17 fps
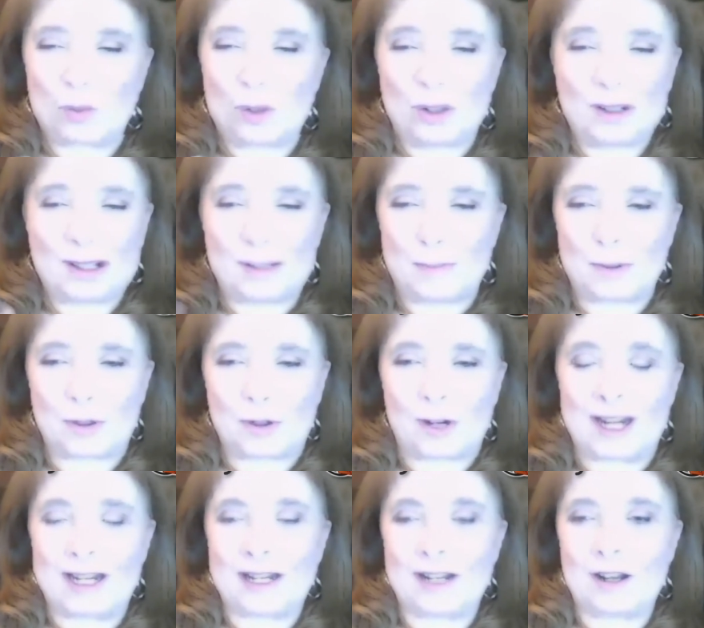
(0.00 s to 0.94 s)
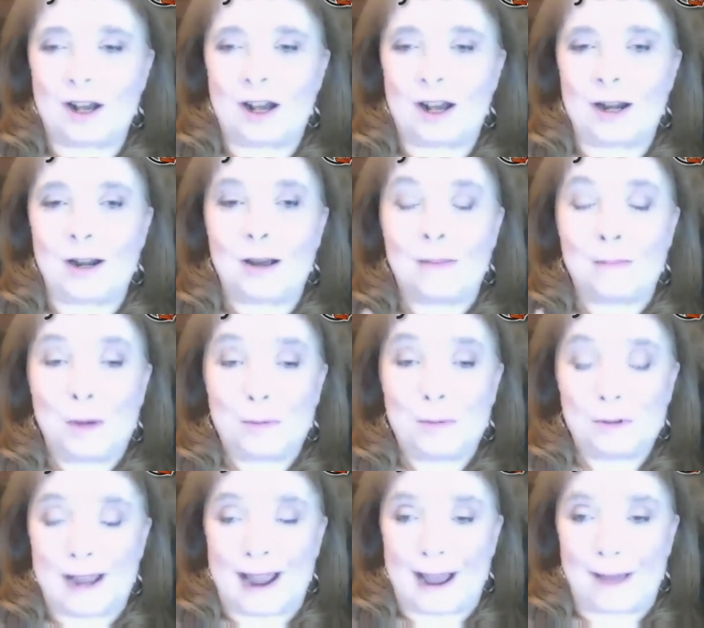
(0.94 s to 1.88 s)
real simple training on
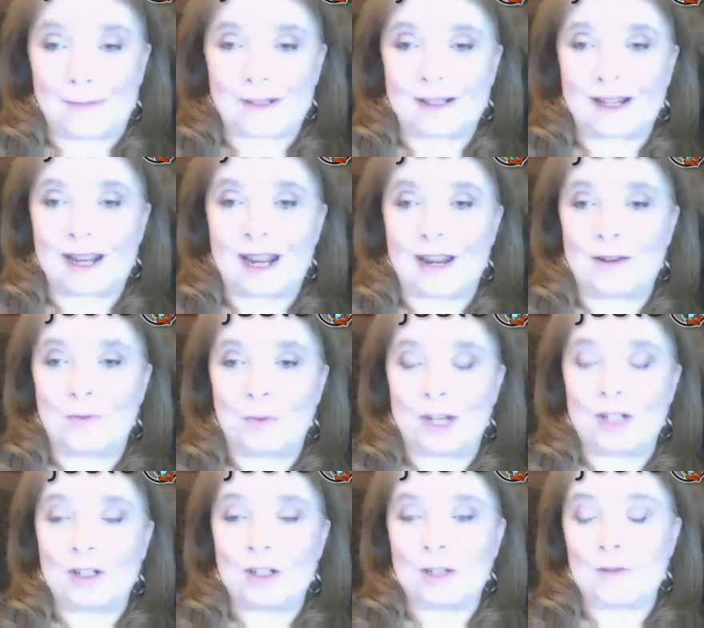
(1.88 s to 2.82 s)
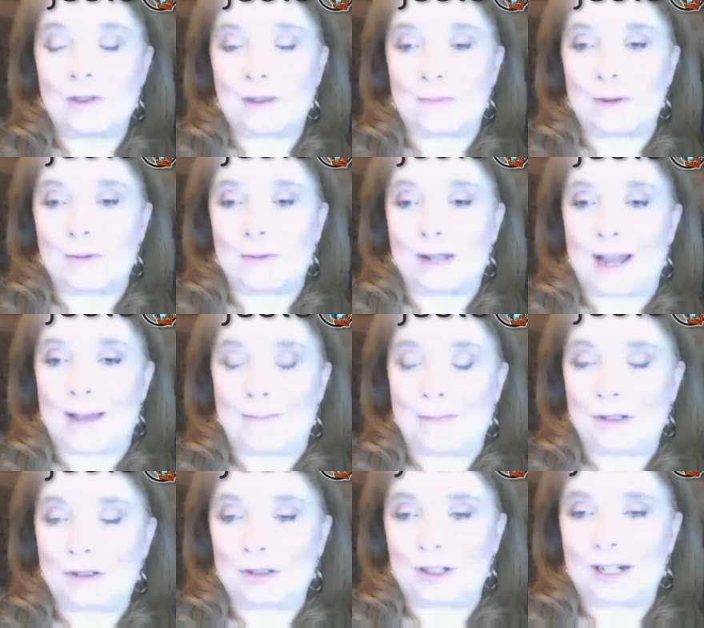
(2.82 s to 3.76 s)
mobile apps and what you do with the mobile app
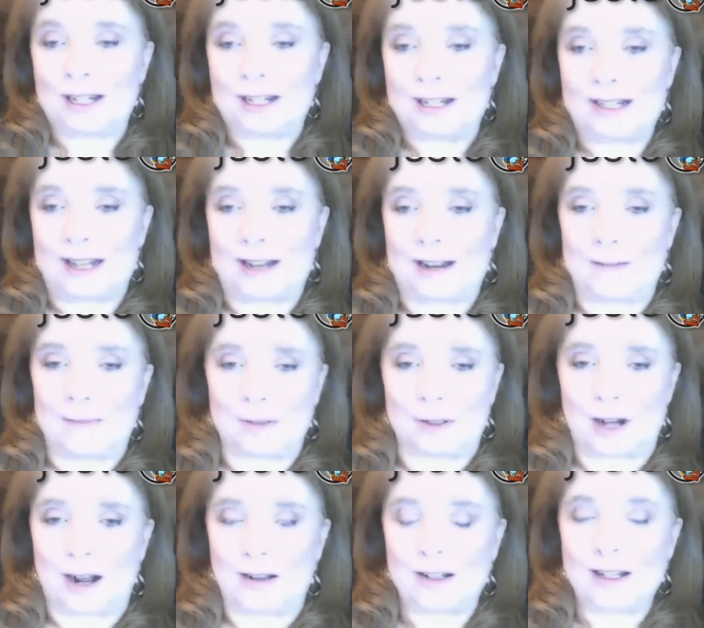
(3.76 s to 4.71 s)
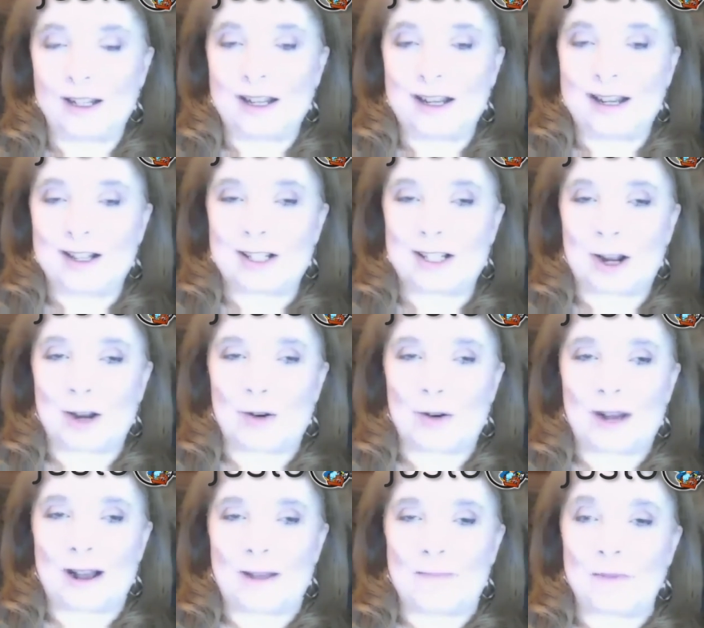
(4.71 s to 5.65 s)
builder inside of Builderall.
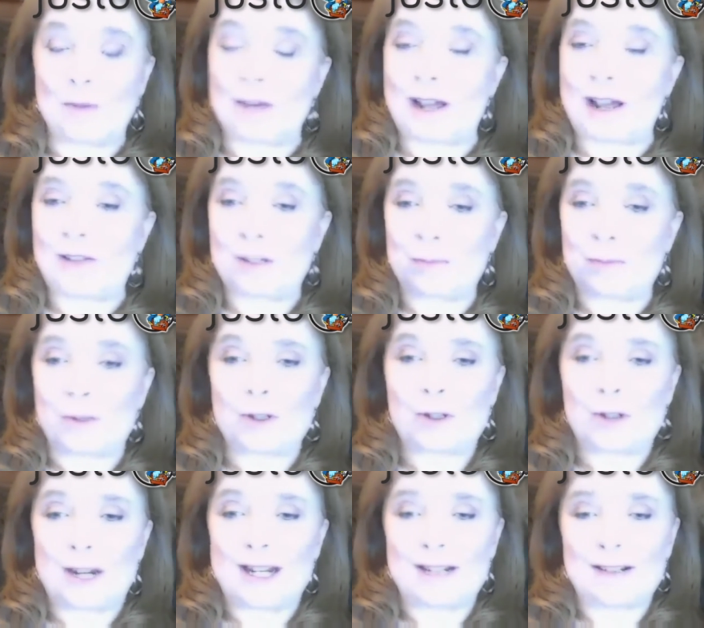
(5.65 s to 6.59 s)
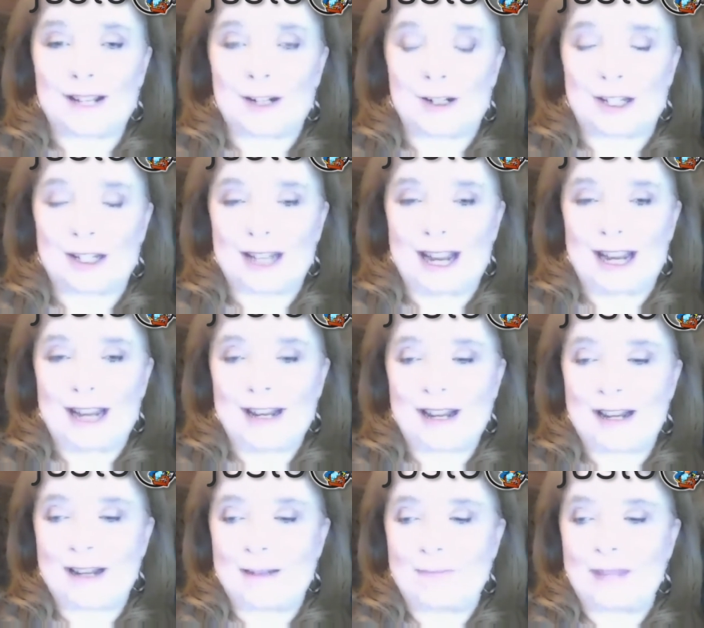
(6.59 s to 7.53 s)
So we'll have some more training later
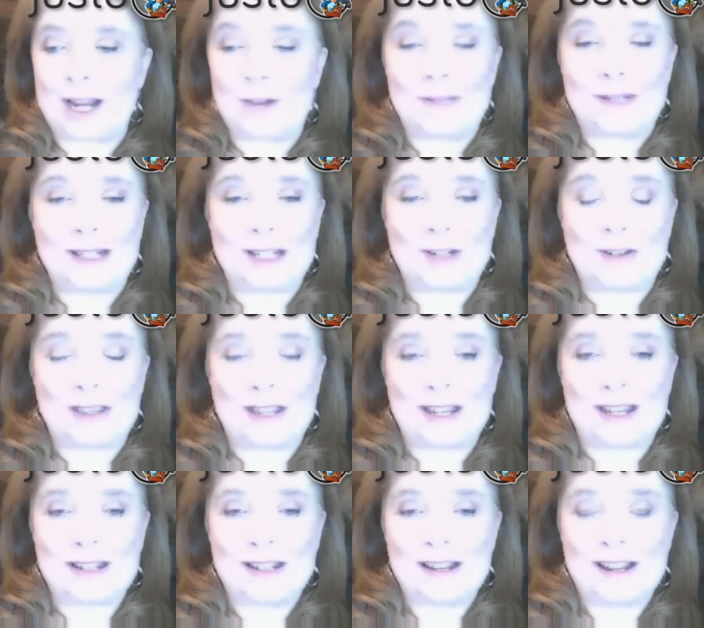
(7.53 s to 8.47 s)
today. I hope to see you then.